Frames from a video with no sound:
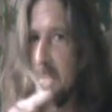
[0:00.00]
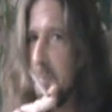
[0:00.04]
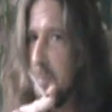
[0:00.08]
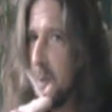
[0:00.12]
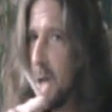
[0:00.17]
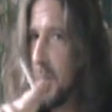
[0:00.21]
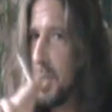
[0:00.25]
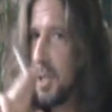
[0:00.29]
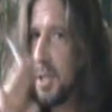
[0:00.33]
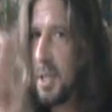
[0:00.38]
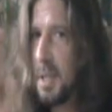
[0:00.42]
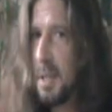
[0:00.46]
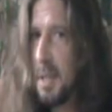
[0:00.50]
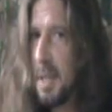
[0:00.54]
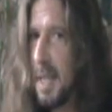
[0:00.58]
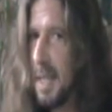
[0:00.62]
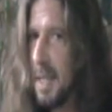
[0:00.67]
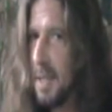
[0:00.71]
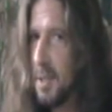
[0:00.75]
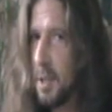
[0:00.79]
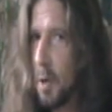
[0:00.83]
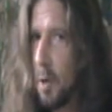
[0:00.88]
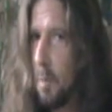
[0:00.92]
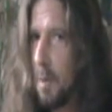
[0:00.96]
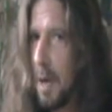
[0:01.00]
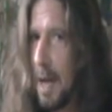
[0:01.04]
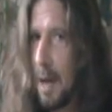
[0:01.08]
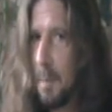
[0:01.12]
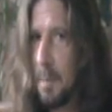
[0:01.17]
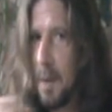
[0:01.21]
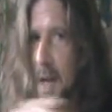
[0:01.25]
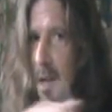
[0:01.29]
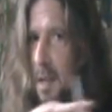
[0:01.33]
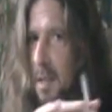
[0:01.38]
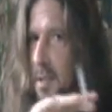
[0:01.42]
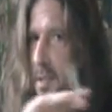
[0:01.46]
Bush is
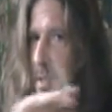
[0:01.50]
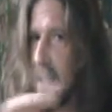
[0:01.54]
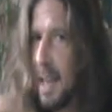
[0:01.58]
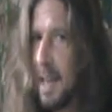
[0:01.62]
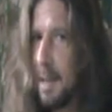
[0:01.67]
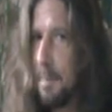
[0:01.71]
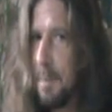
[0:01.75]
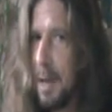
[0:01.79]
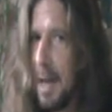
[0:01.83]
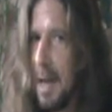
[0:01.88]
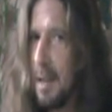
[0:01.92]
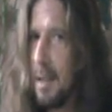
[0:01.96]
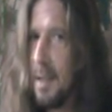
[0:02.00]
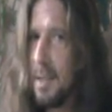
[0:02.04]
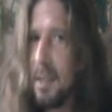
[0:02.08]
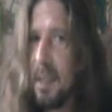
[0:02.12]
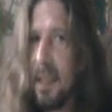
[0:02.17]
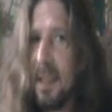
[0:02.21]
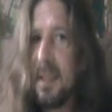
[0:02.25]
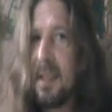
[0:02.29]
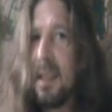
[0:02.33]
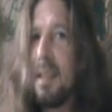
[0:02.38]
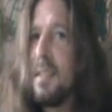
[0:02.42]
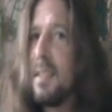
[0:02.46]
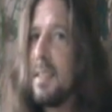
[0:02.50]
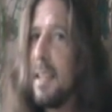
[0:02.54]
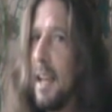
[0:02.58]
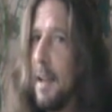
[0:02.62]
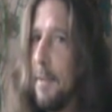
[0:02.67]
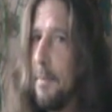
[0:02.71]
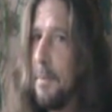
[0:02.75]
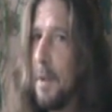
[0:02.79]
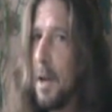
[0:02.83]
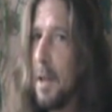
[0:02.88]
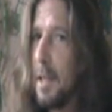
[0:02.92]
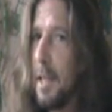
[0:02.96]
Obama. Same policies,
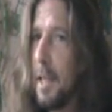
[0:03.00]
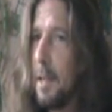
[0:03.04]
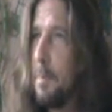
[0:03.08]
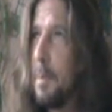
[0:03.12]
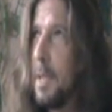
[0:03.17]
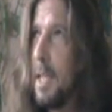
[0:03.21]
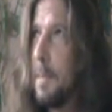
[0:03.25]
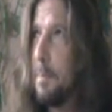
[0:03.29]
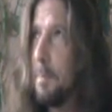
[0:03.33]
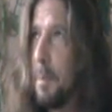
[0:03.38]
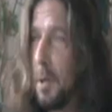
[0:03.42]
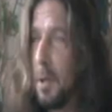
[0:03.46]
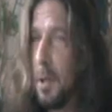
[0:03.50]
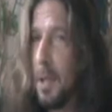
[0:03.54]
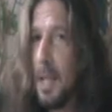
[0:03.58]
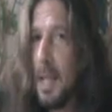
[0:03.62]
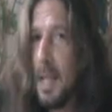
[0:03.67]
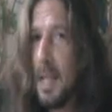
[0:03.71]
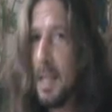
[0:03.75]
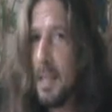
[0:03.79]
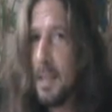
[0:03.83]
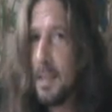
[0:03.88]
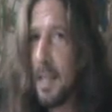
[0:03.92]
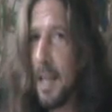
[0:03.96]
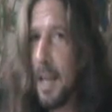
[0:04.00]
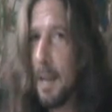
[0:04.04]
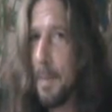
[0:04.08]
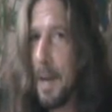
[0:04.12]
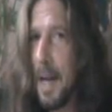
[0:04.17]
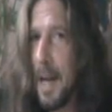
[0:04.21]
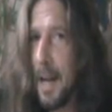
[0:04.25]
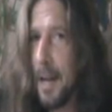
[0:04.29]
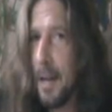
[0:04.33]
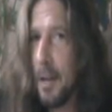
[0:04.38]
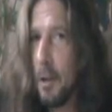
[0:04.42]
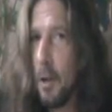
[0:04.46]
same fucking people, same
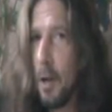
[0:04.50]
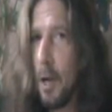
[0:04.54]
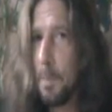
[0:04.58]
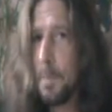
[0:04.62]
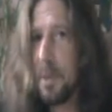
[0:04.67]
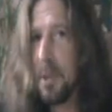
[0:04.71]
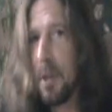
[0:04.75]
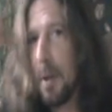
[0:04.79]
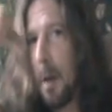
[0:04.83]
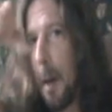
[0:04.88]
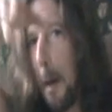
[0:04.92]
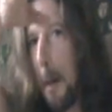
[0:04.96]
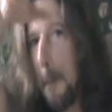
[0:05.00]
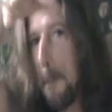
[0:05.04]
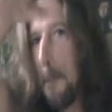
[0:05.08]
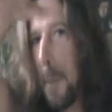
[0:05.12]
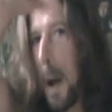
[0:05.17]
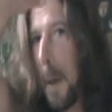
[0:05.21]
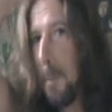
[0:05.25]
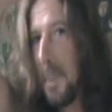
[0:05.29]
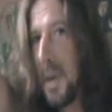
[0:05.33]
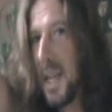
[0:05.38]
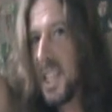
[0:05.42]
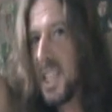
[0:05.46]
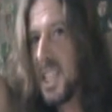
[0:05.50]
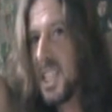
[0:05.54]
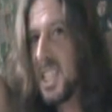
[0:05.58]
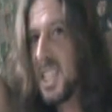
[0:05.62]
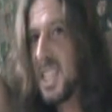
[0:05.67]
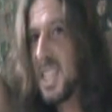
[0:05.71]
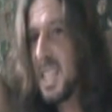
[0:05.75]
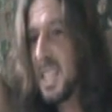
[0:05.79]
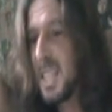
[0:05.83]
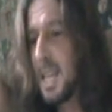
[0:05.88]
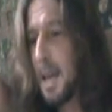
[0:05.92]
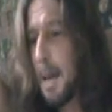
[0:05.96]
higher-ups.
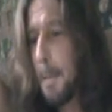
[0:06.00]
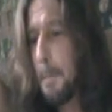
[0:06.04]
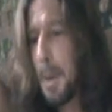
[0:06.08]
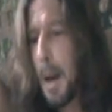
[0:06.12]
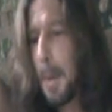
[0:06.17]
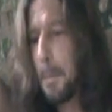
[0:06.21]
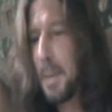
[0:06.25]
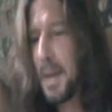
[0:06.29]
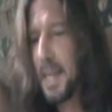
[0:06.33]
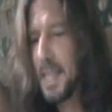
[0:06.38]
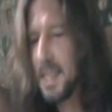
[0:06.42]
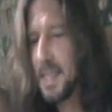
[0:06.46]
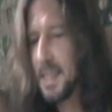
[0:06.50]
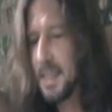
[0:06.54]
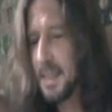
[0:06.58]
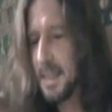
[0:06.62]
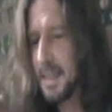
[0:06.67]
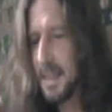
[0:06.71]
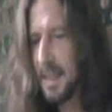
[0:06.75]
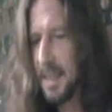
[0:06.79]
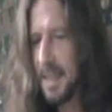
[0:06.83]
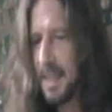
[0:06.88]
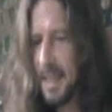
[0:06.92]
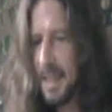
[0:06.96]
Puppets. Puppets.